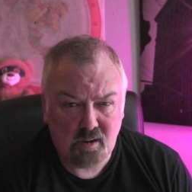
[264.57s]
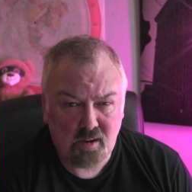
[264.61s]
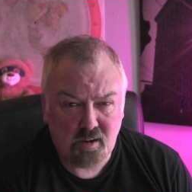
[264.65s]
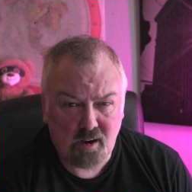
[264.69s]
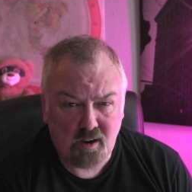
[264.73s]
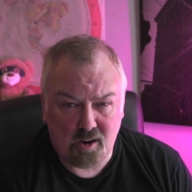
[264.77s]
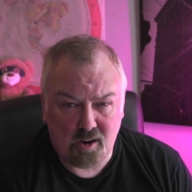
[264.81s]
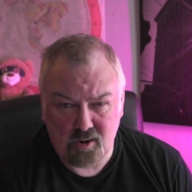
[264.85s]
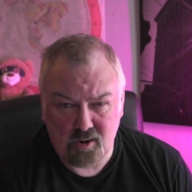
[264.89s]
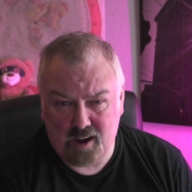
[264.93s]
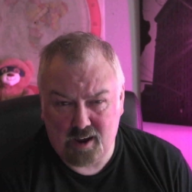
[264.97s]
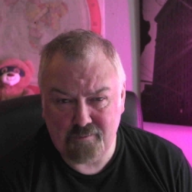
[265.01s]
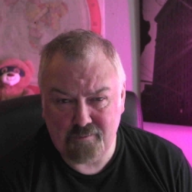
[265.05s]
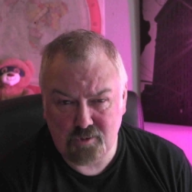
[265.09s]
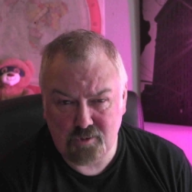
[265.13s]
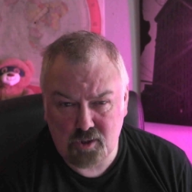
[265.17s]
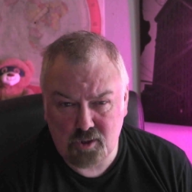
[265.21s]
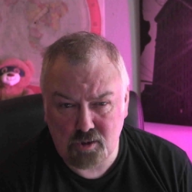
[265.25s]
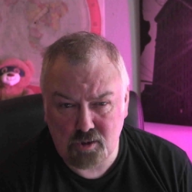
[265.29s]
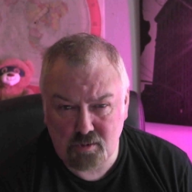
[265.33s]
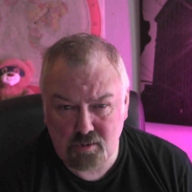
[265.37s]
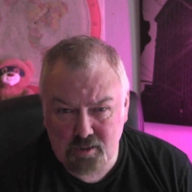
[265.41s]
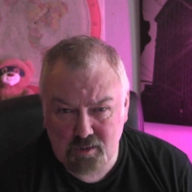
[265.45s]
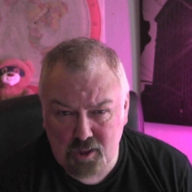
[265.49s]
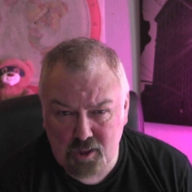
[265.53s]
Are you having to
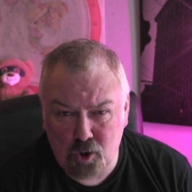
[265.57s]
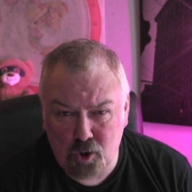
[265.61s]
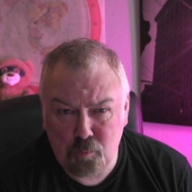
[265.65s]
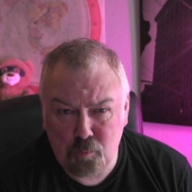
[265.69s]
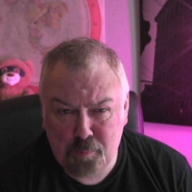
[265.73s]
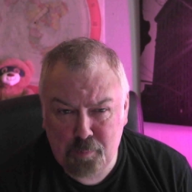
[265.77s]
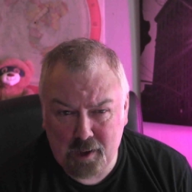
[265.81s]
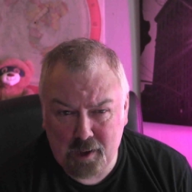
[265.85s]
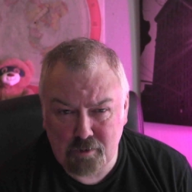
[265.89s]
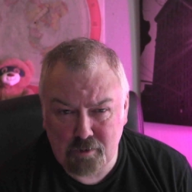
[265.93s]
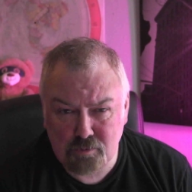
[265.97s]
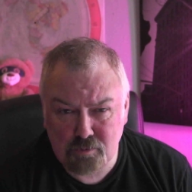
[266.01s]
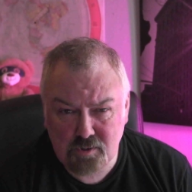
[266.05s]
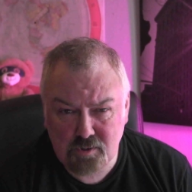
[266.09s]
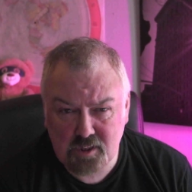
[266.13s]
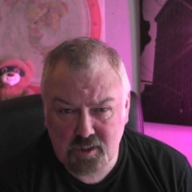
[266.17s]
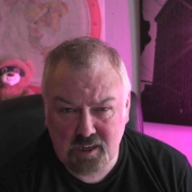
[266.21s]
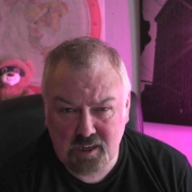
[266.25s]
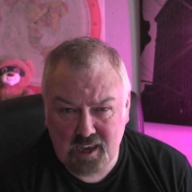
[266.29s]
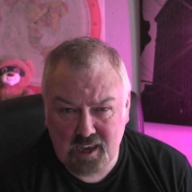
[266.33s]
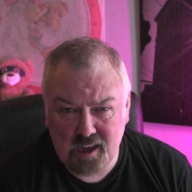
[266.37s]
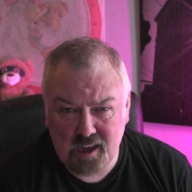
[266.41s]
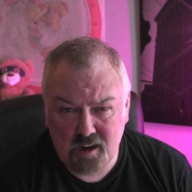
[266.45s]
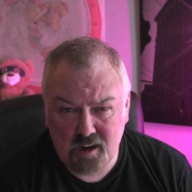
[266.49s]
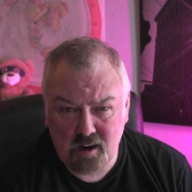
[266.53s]
use little pills to
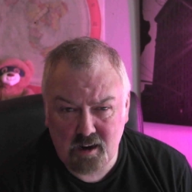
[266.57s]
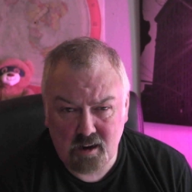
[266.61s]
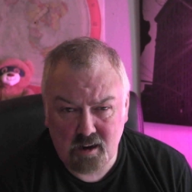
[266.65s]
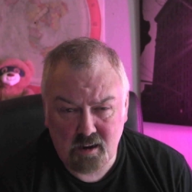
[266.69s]
get it?